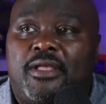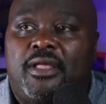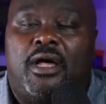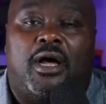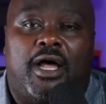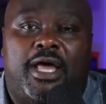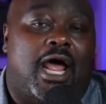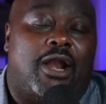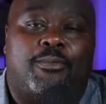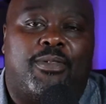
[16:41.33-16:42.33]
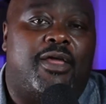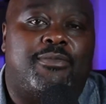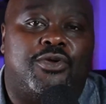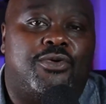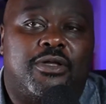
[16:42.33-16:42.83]
And I don't blame
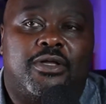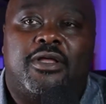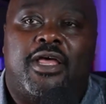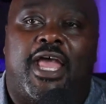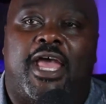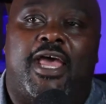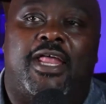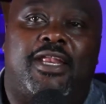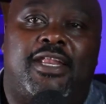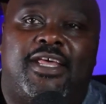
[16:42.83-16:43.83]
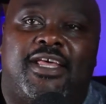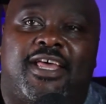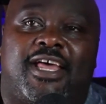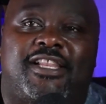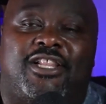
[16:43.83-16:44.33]
you. And
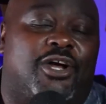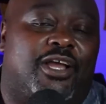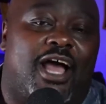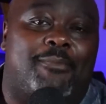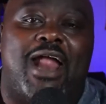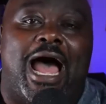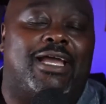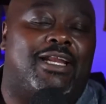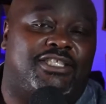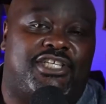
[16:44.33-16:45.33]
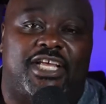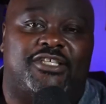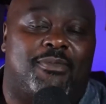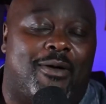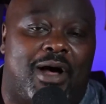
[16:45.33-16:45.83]
look, I'm not going to change
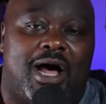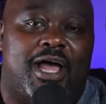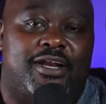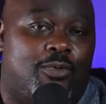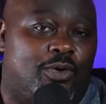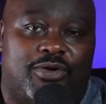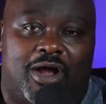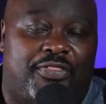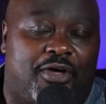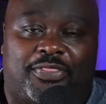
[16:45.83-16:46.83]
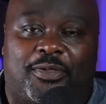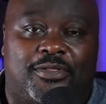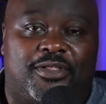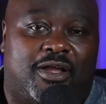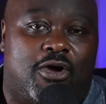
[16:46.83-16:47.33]
my mind on whether I thought
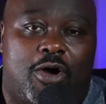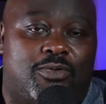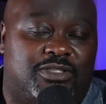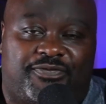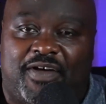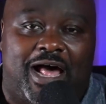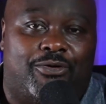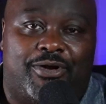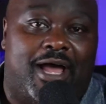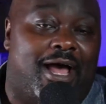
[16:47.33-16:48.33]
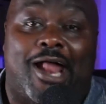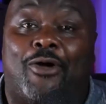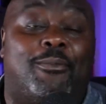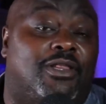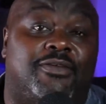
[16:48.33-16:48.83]
the call was a foul or not. I
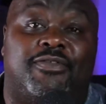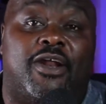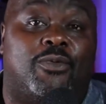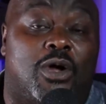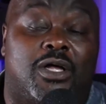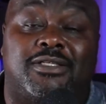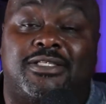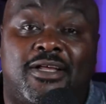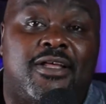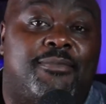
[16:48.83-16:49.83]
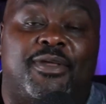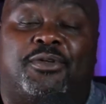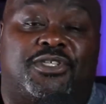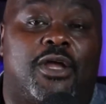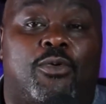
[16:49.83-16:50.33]
don't believe that it was. People
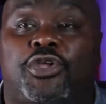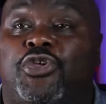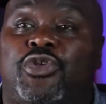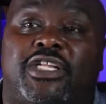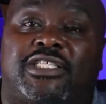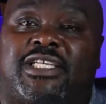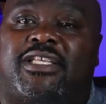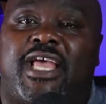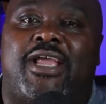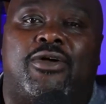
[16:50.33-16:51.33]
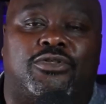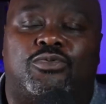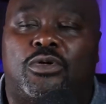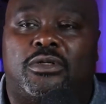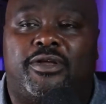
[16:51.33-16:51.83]
say, well, you didn't see the angles.
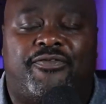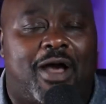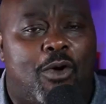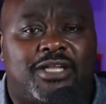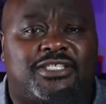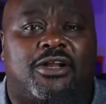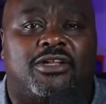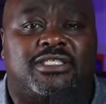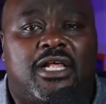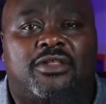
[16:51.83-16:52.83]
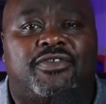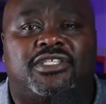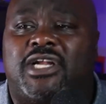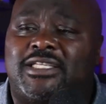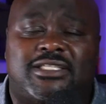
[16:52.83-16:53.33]
Well, if I watched it on
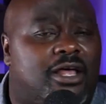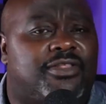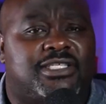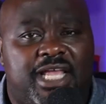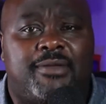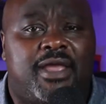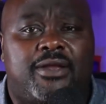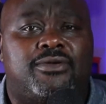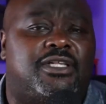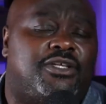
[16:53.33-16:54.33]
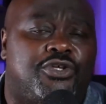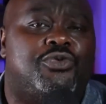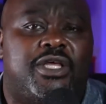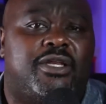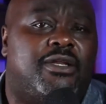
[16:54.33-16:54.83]
television, I saw the same angles that you did.